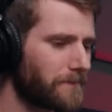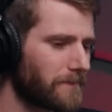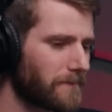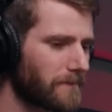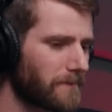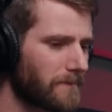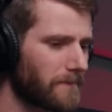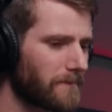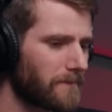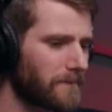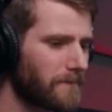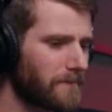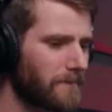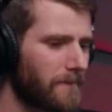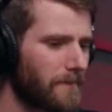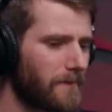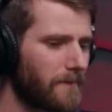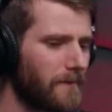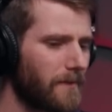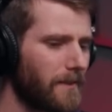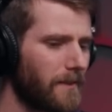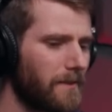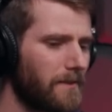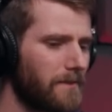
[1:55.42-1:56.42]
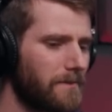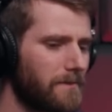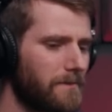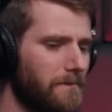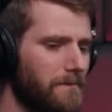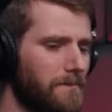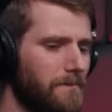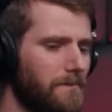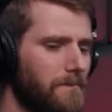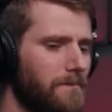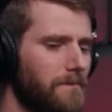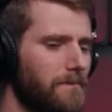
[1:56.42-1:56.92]

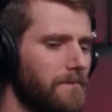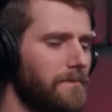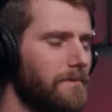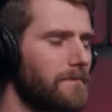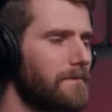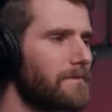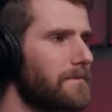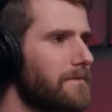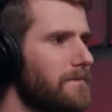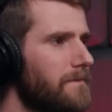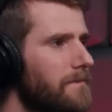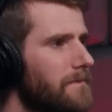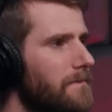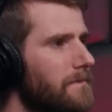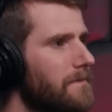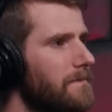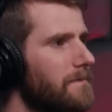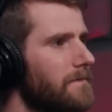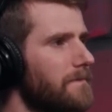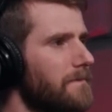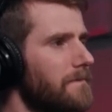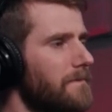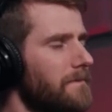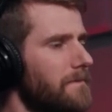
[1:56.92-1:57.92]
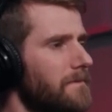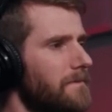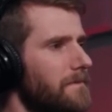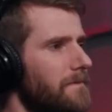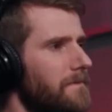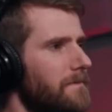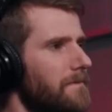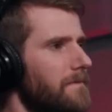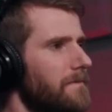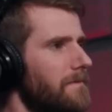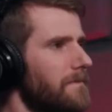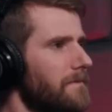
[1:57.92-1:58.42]

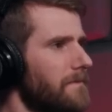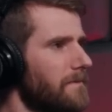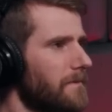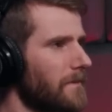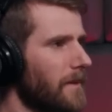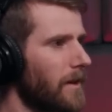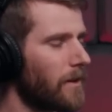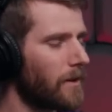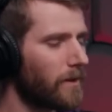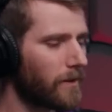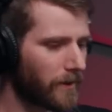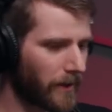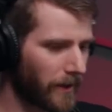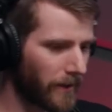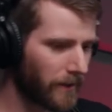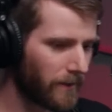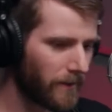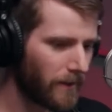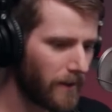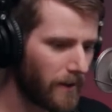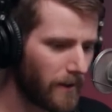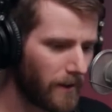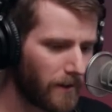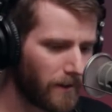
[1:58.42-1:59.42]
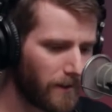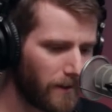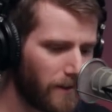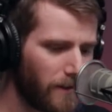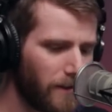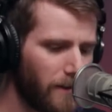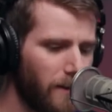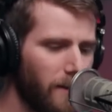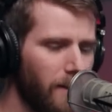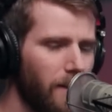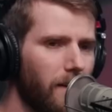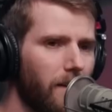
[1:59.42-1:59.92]

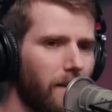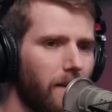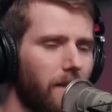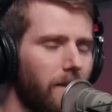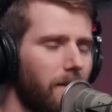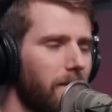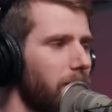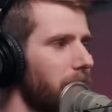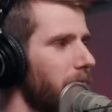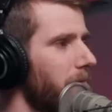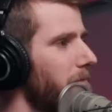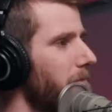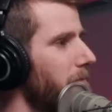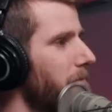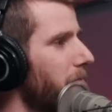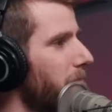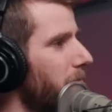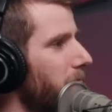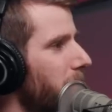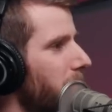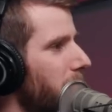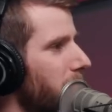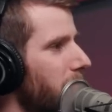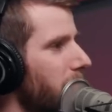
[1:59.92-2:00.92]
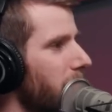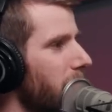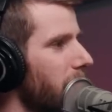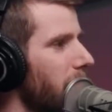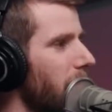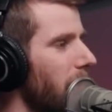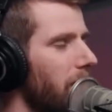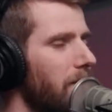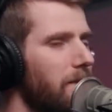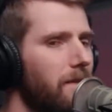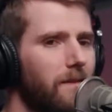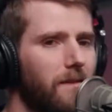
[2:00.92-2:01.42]

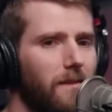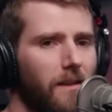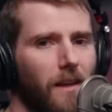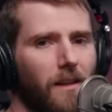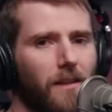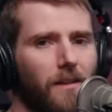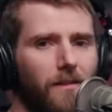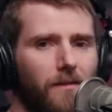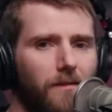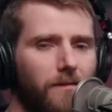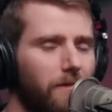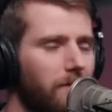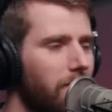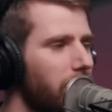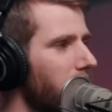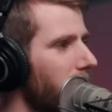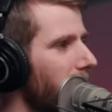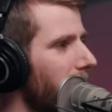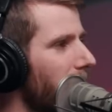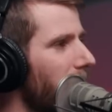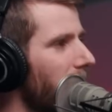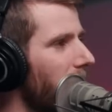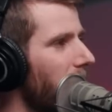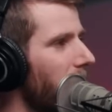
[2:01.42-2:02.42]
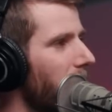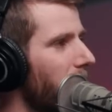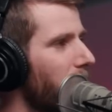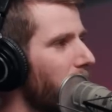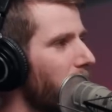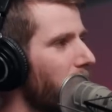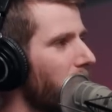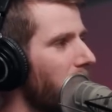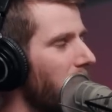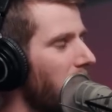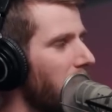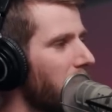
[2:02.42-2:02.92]

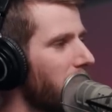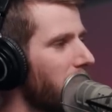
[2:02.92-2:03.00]
(not speaking)